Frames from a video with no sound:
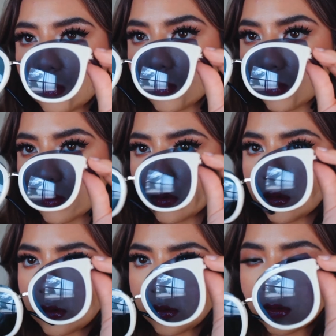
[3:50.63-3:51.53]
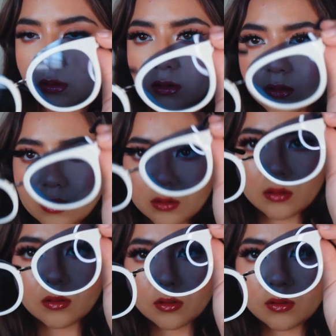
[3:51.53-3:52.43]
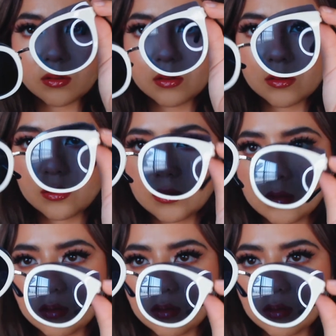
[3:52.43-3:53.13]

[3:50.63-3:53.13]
these with like summer and pool